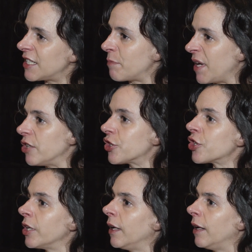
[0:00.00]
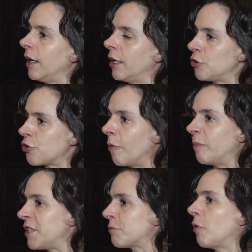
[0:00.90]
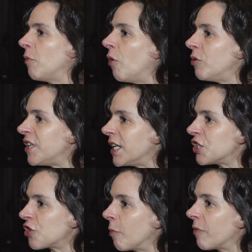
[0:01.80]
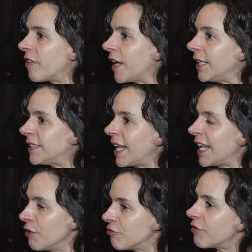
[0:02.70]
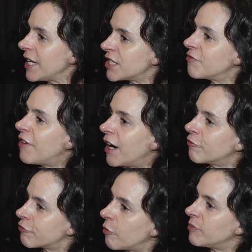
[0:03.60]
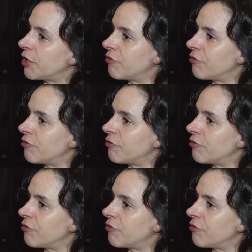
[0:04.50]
speech, Trump is promoting something that it's far from the